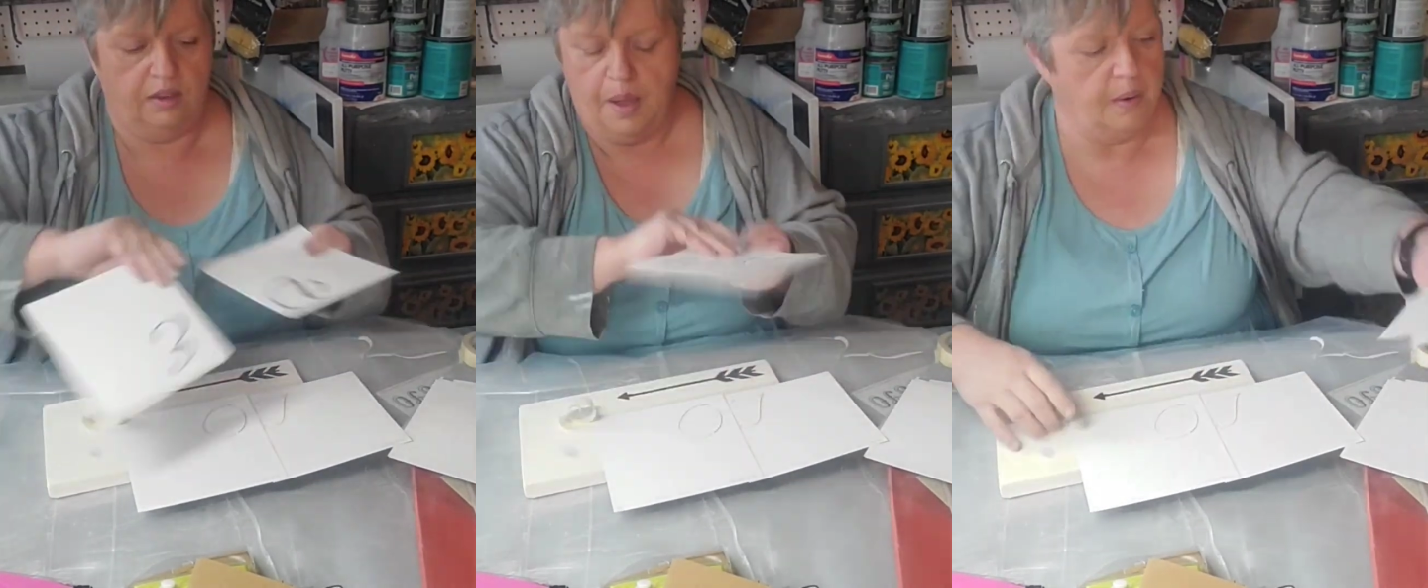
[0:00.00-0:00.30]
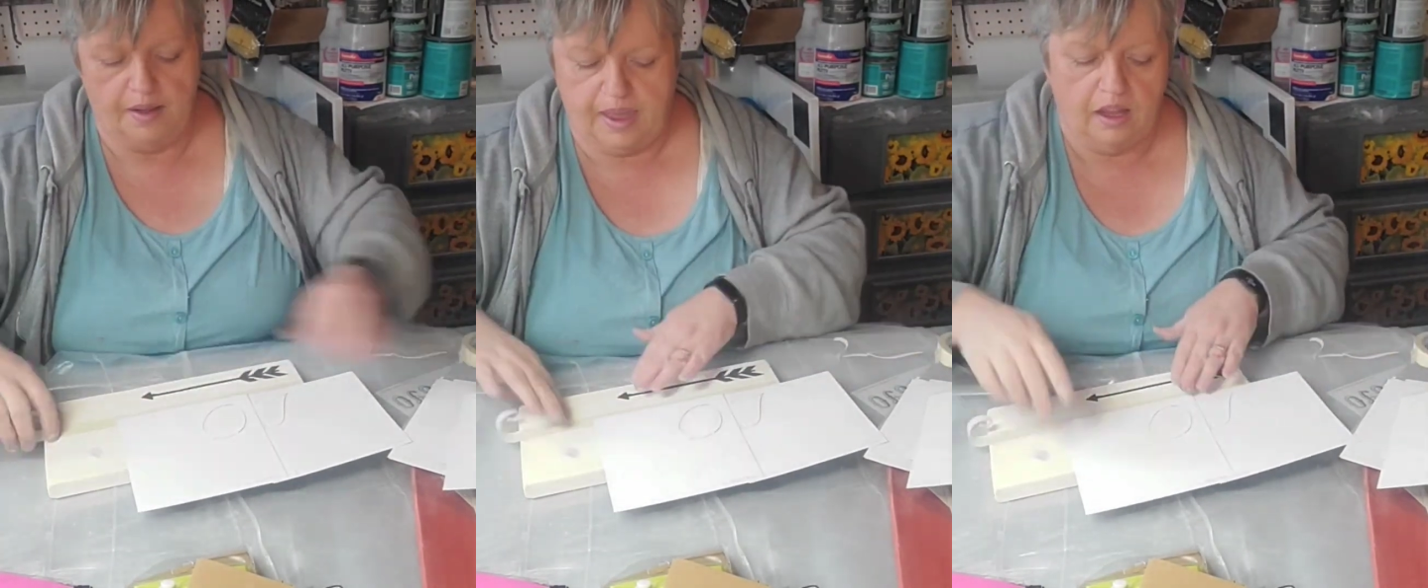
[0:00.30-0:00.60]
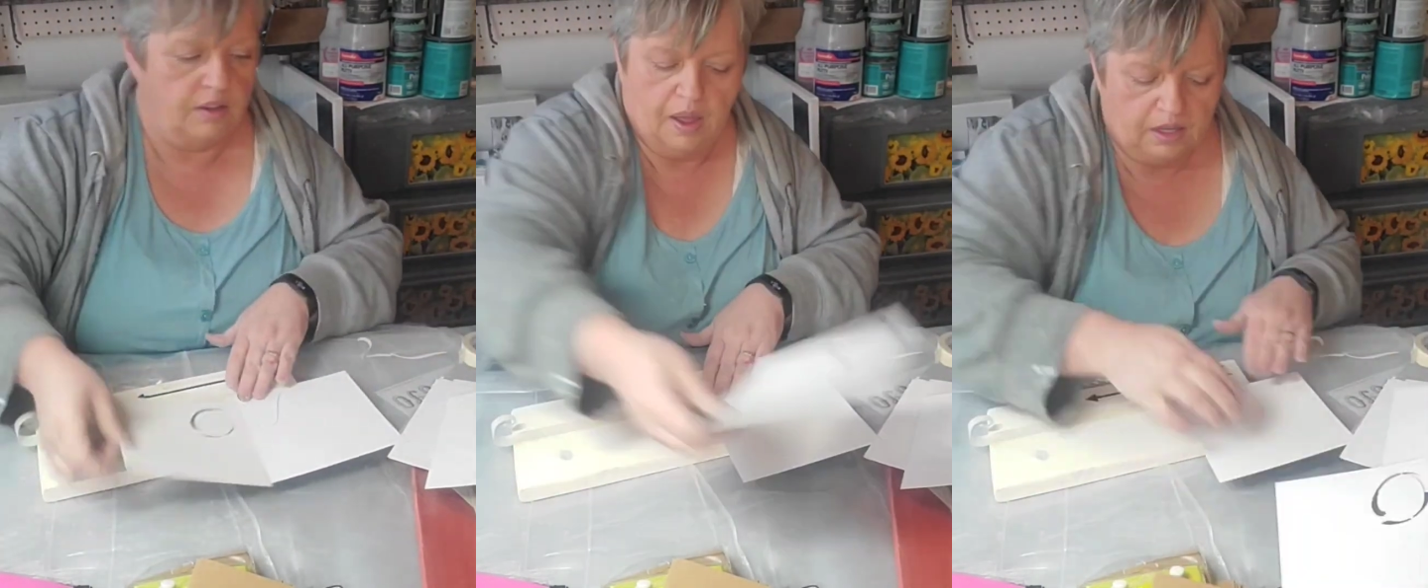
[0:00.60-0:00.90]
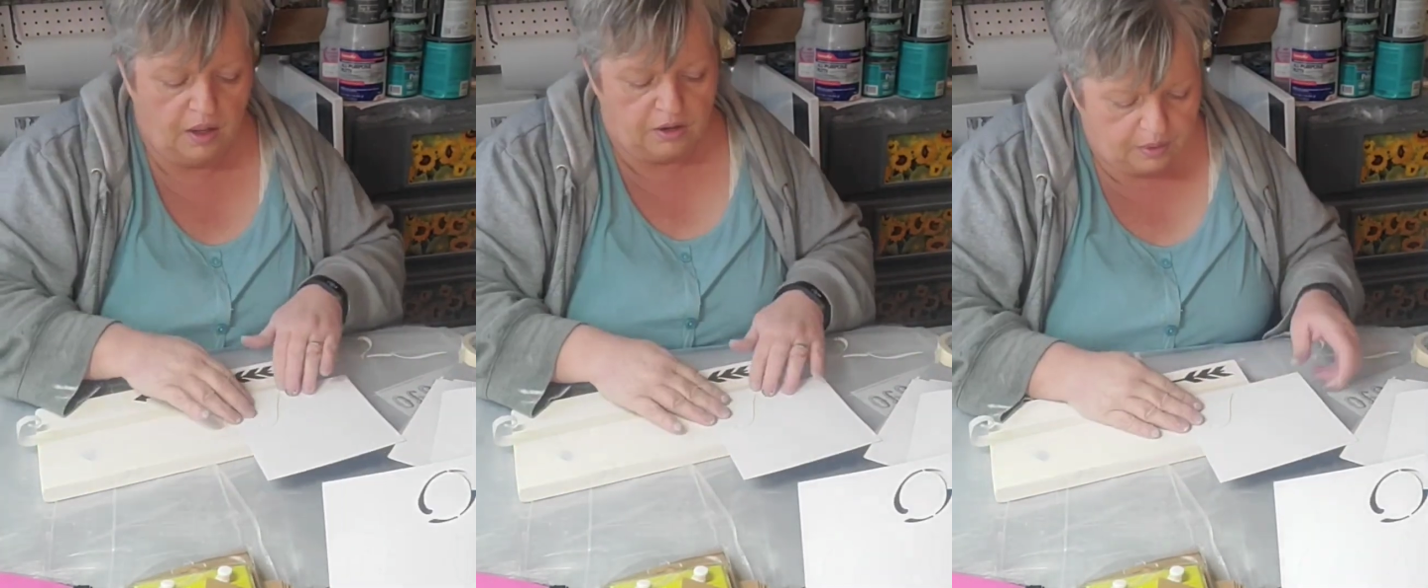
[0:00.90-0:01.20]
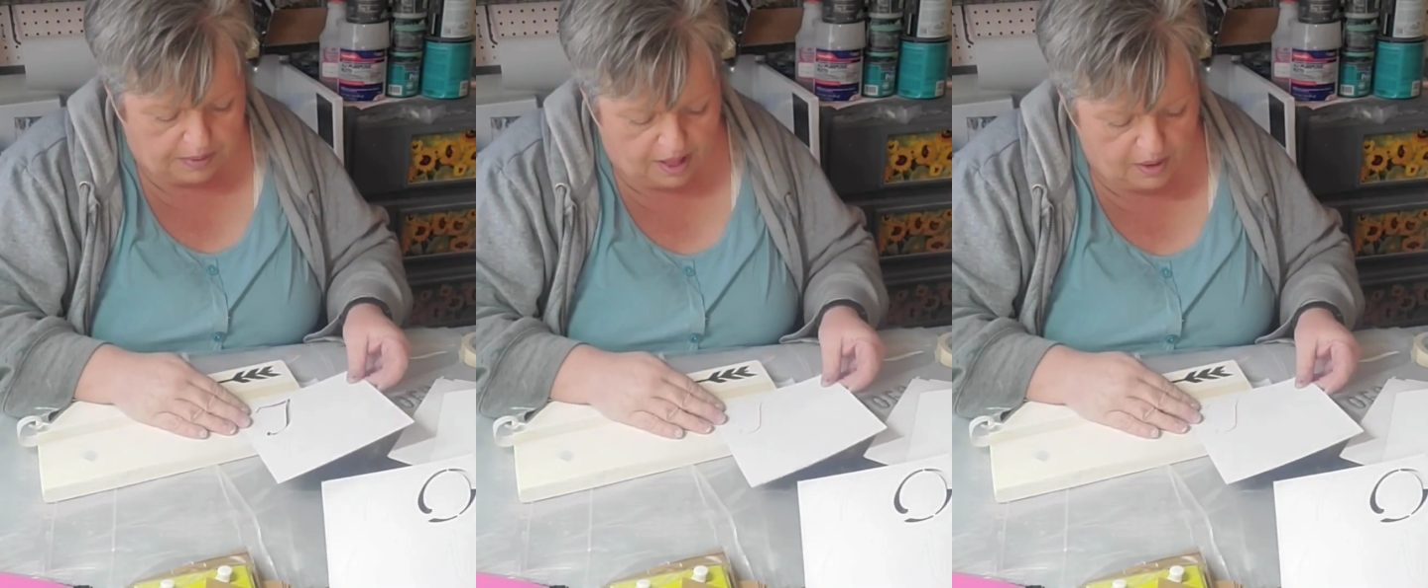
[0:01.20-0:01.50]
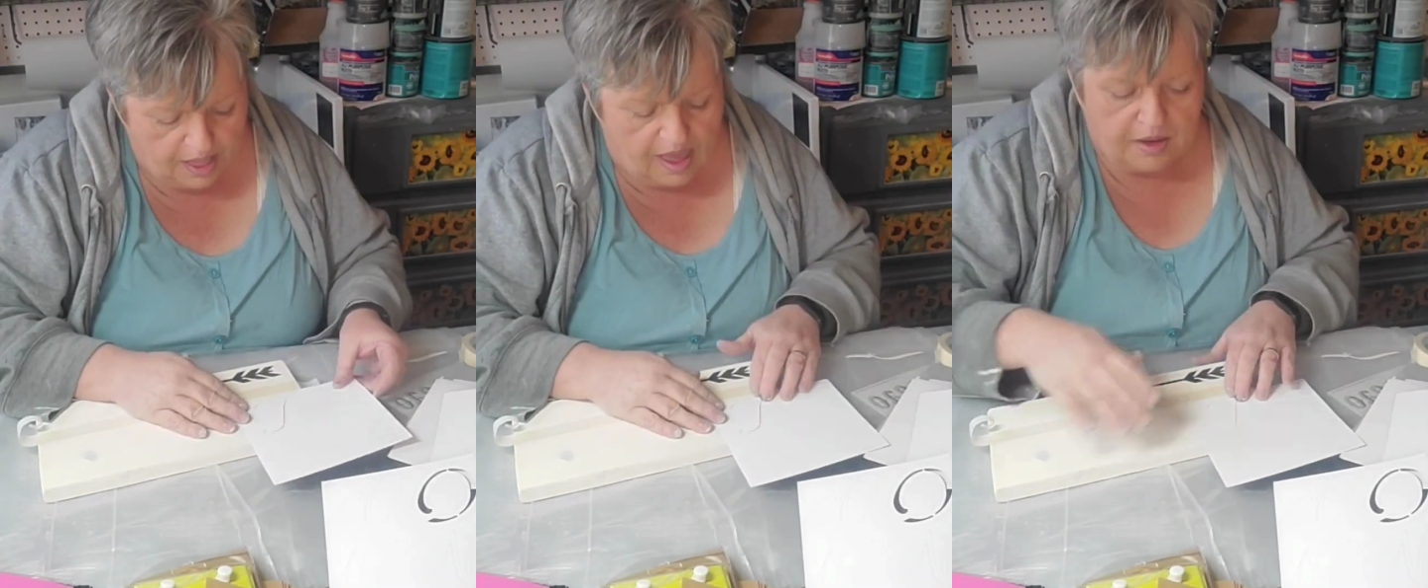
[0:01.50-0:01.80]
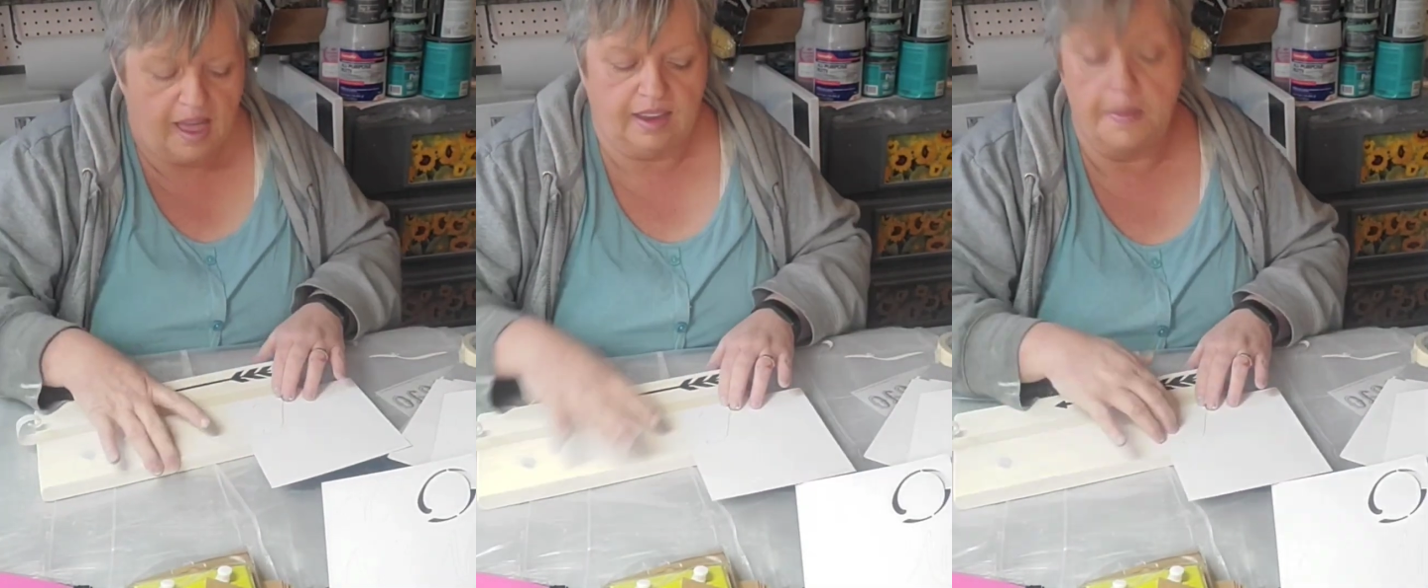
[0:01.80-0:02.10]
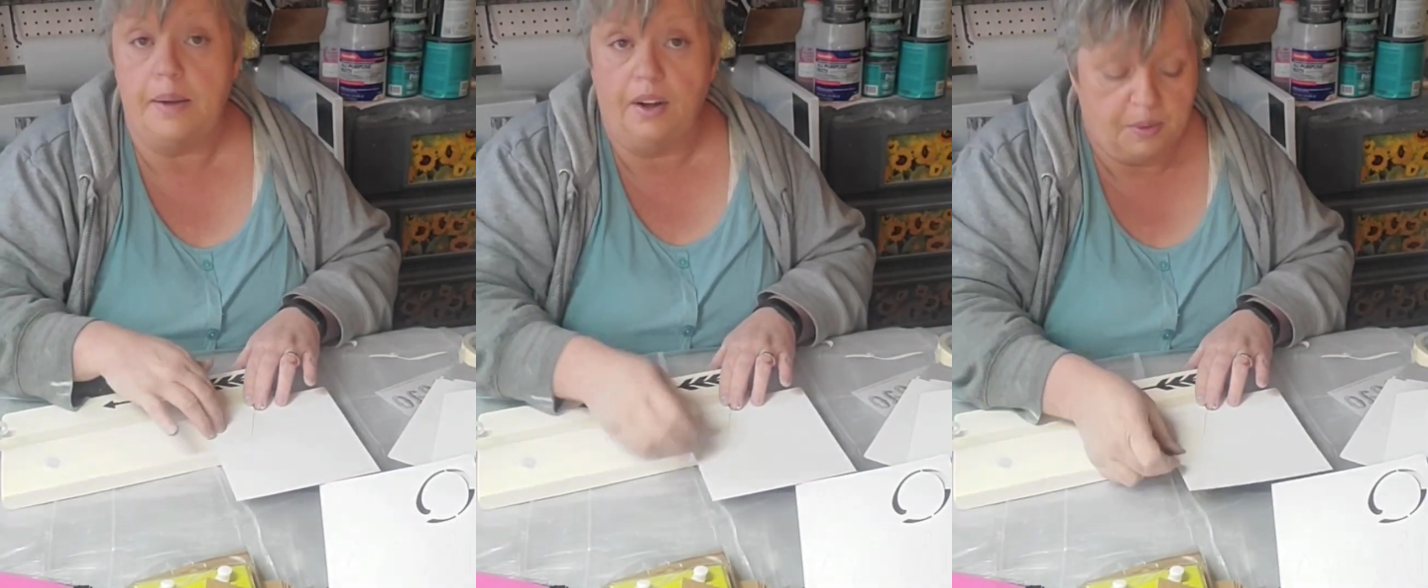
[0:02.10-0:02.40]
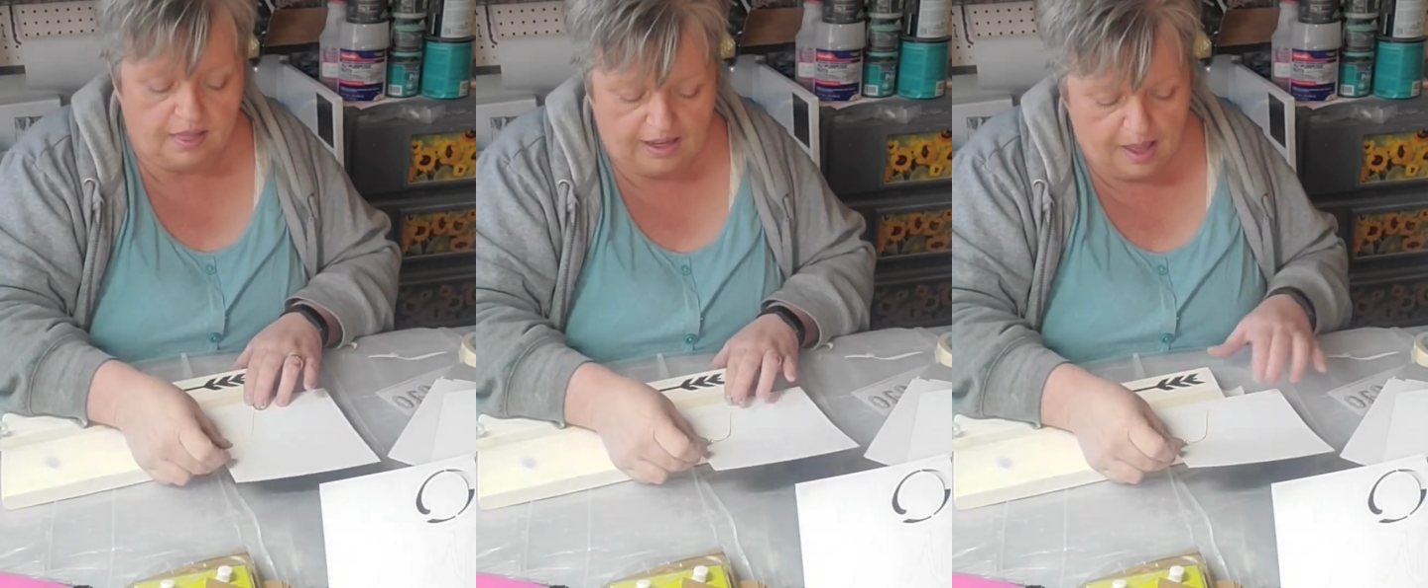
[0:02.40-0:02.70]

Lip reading: they will line up at. I